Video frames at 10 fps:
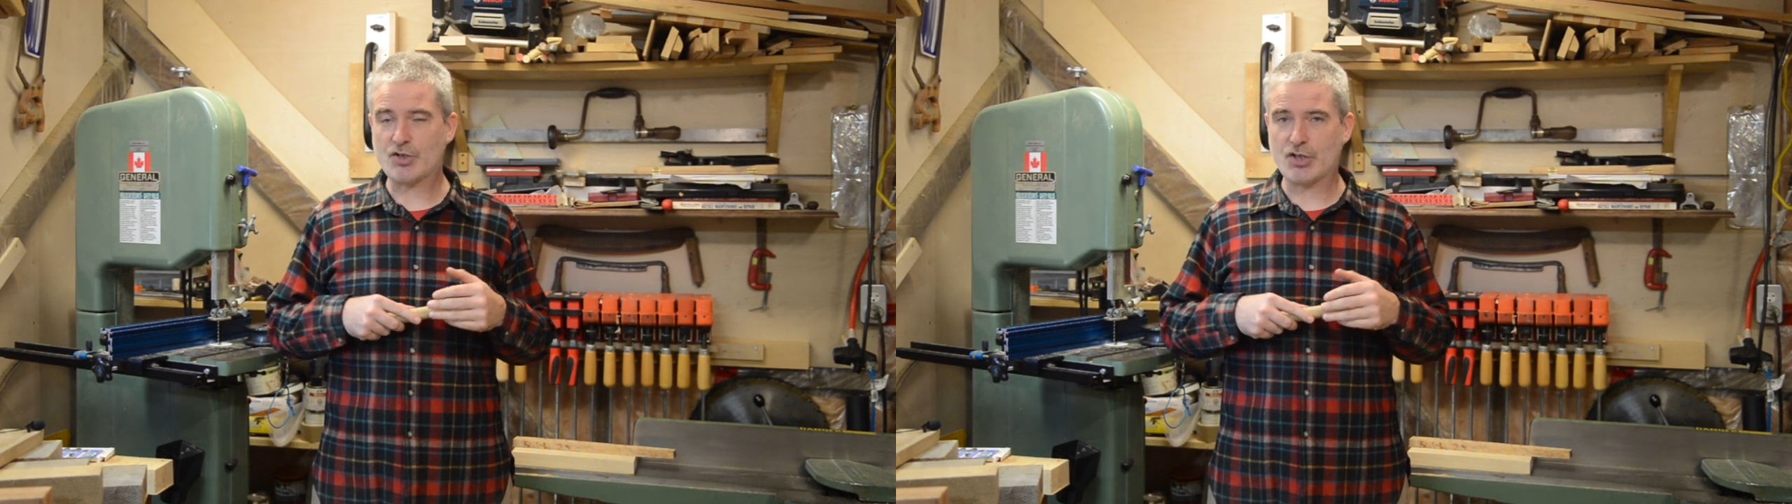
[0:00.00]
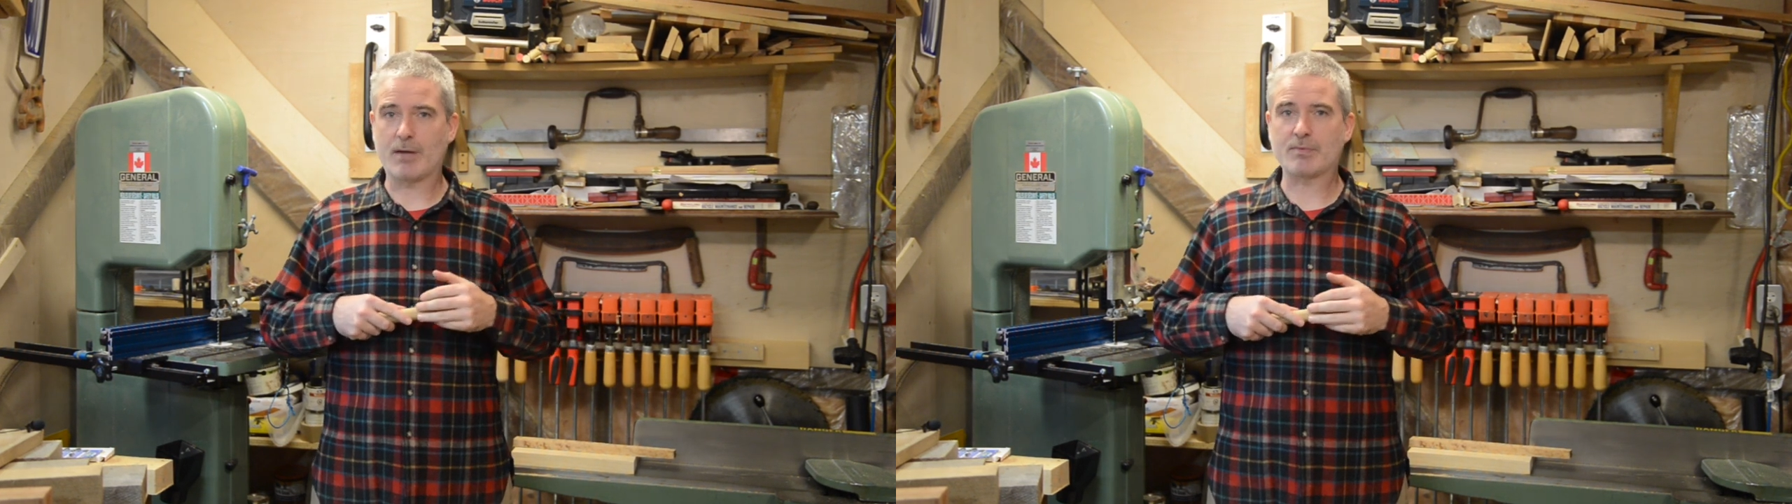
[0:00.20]

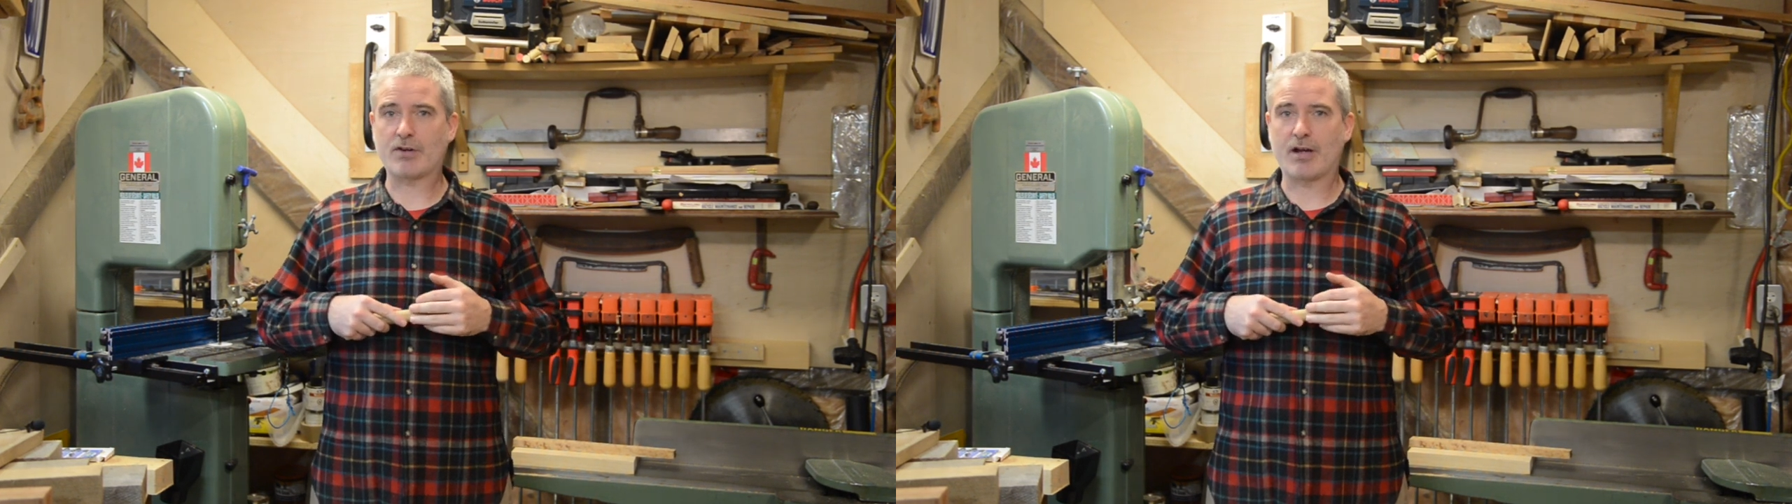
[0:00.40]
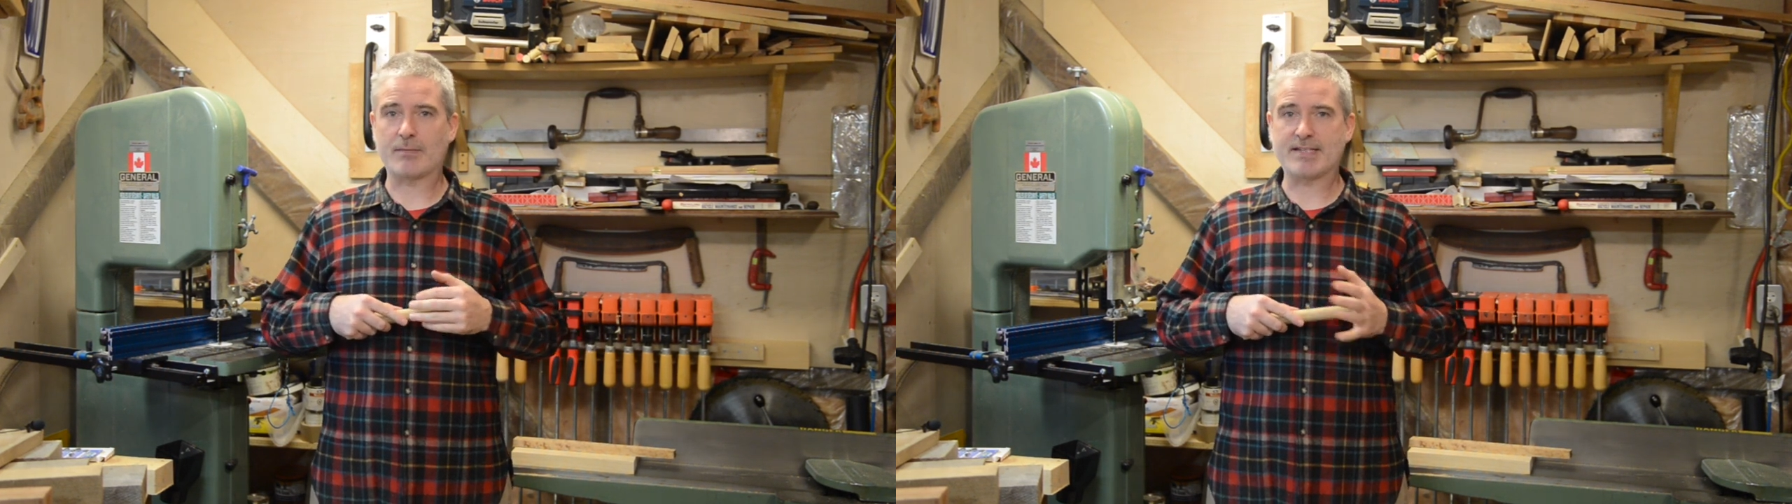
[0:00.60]
shop
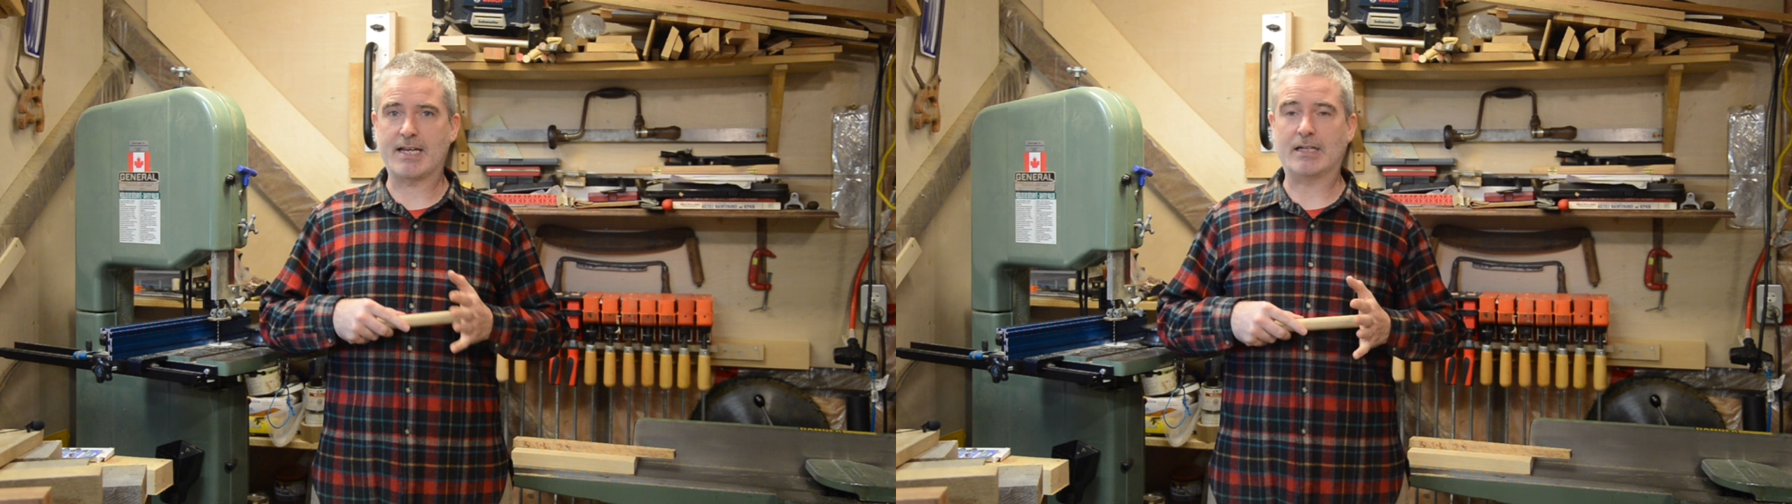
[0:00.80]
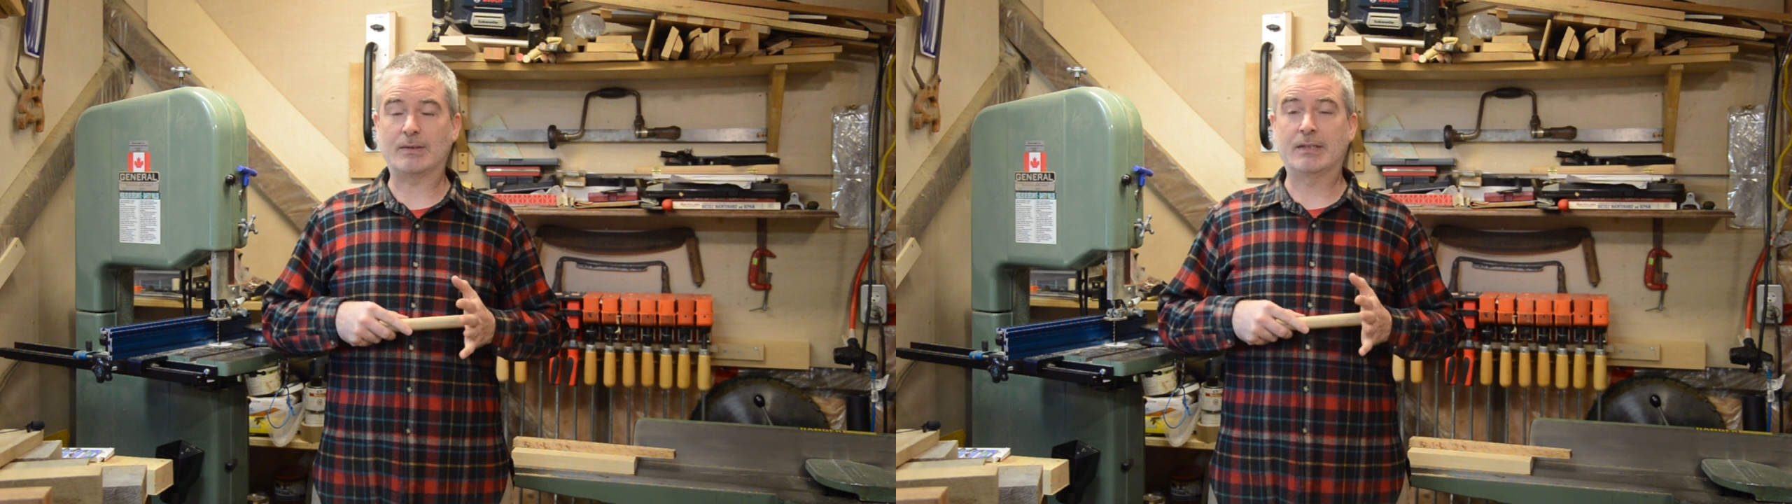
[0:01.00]
scraps
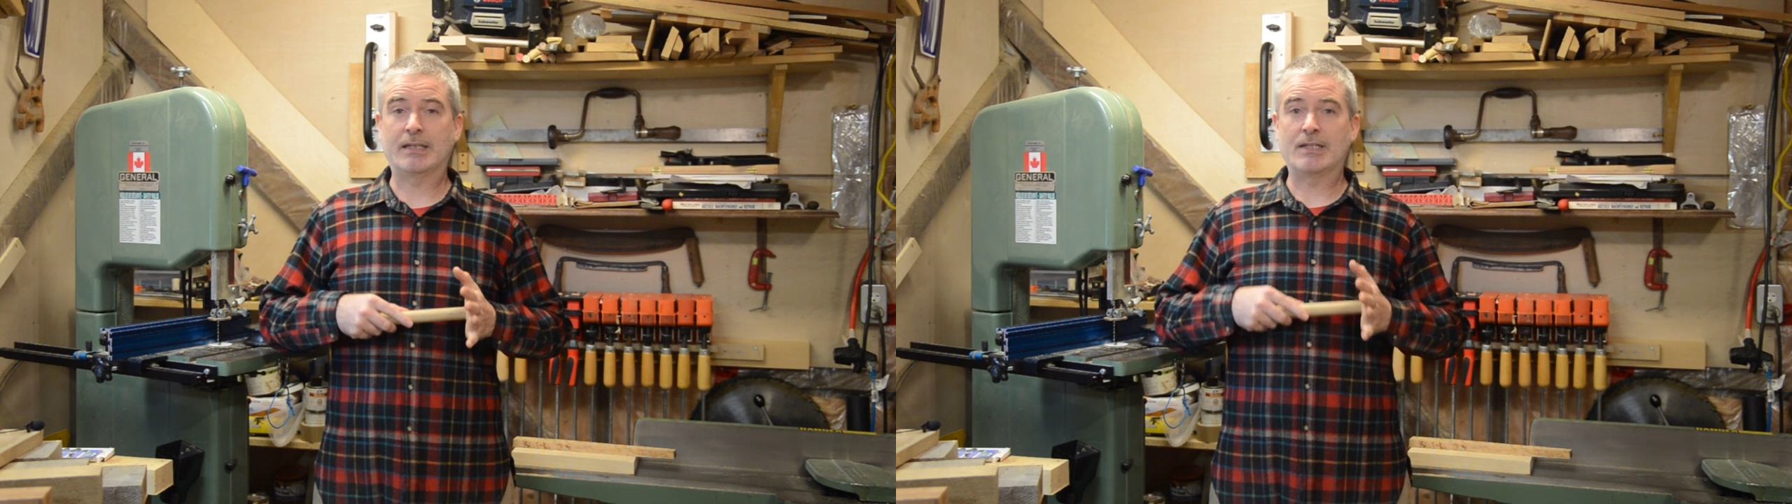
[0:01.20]
now